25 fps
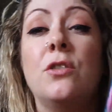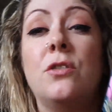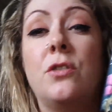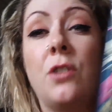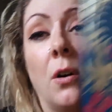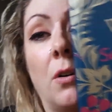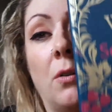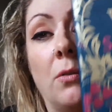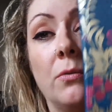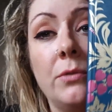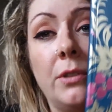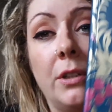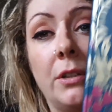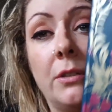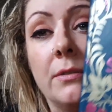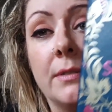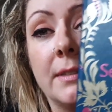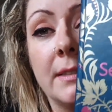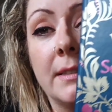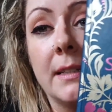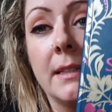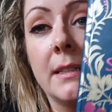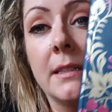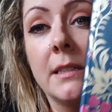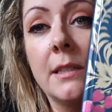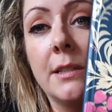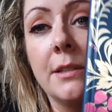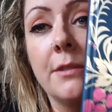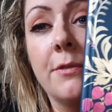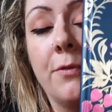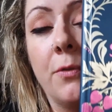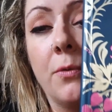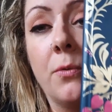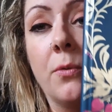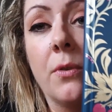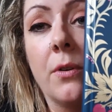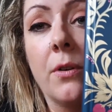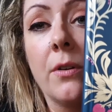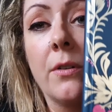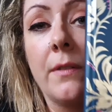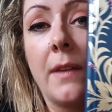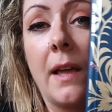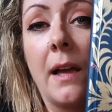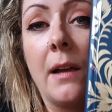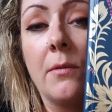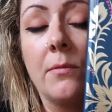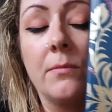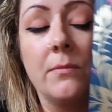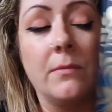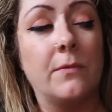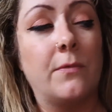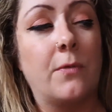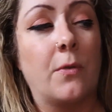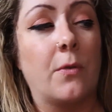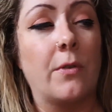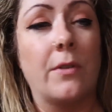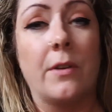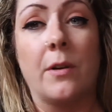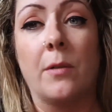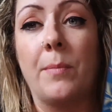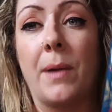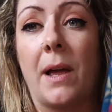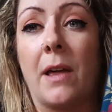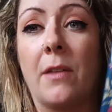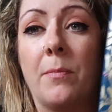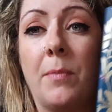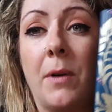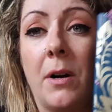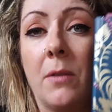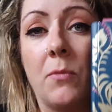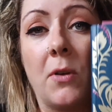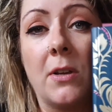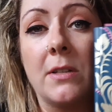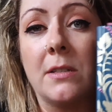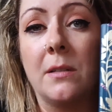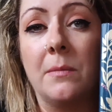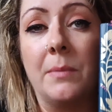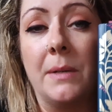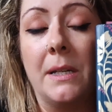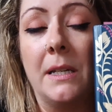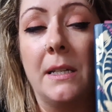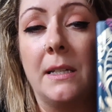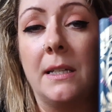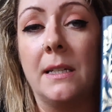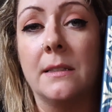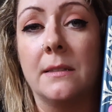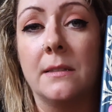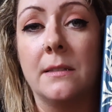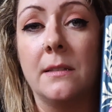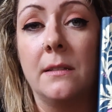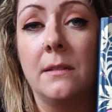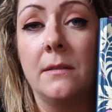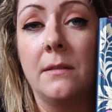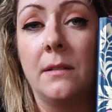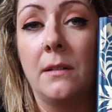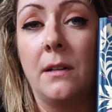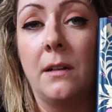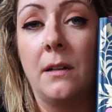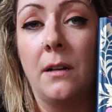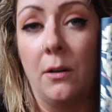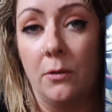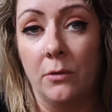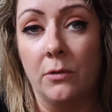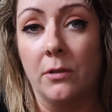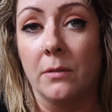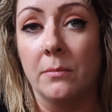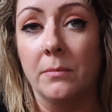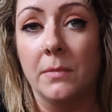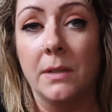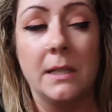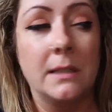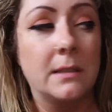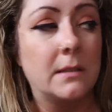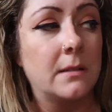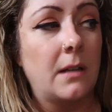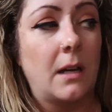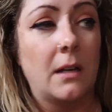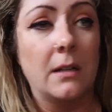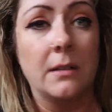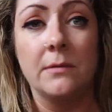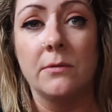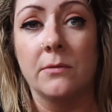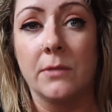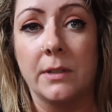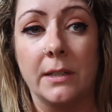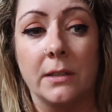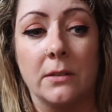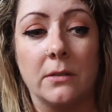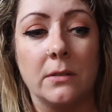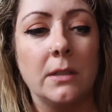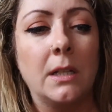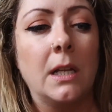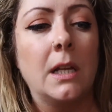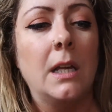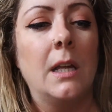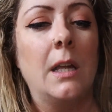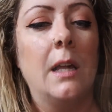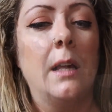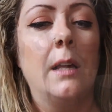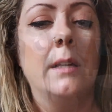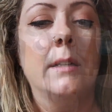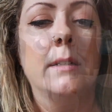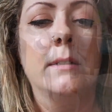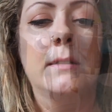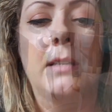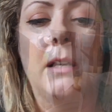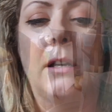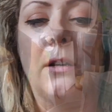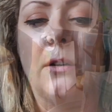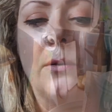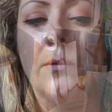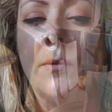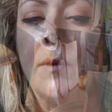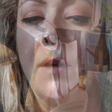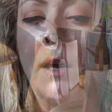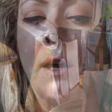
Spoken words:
Don't use this for their bath bomb recipe. It's hokum. It's not real. So